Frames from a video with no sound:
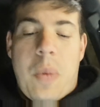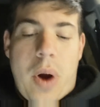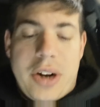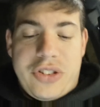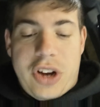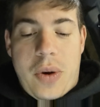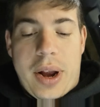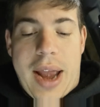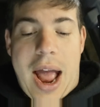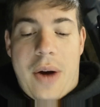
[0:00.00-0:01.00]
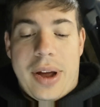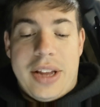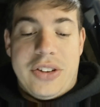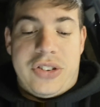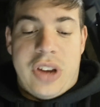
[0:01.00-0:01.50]
And what it's doing now
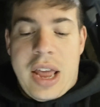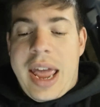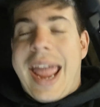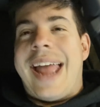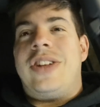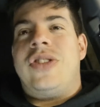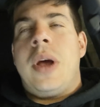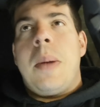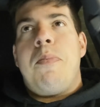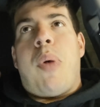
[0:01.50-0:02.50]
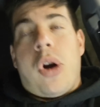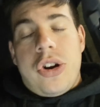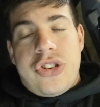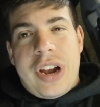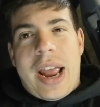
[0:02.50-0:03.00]
is it's
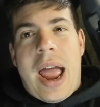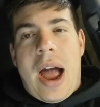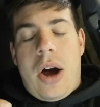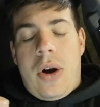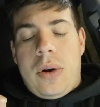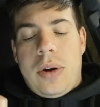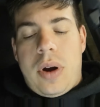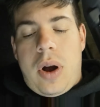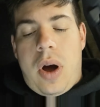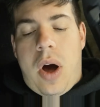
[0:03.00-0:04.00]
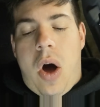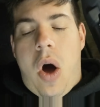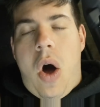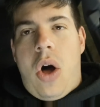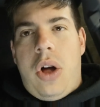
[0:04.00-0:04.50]
purging out
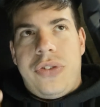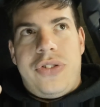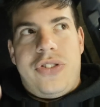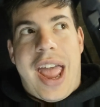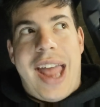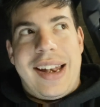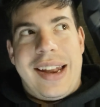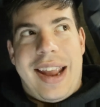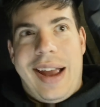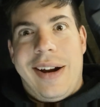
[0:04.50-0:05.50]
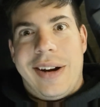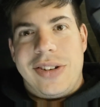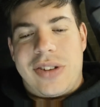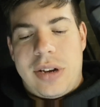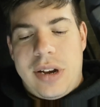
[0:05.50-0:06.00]
all 10
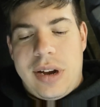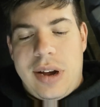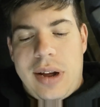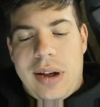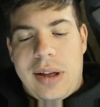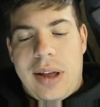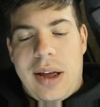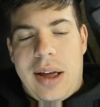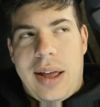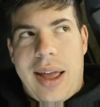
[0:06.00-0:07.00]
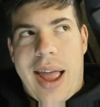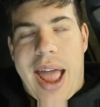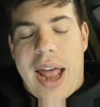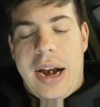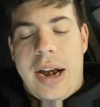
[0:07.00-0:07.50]
gears
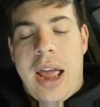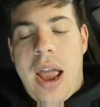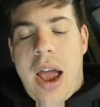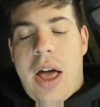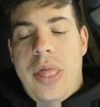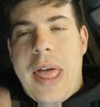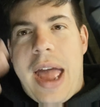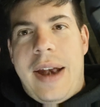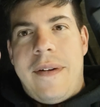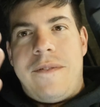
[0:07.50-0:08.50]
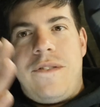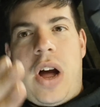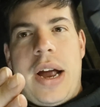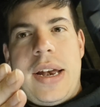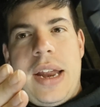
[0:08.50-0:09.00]
and then
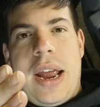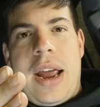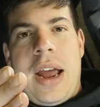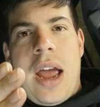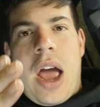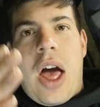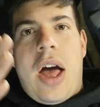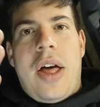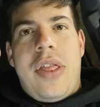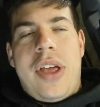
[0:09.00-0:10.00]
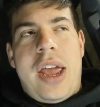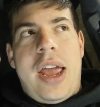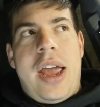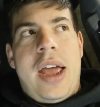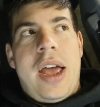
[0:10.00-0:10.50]
finding
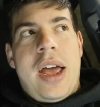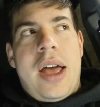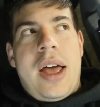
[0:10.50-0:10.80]
the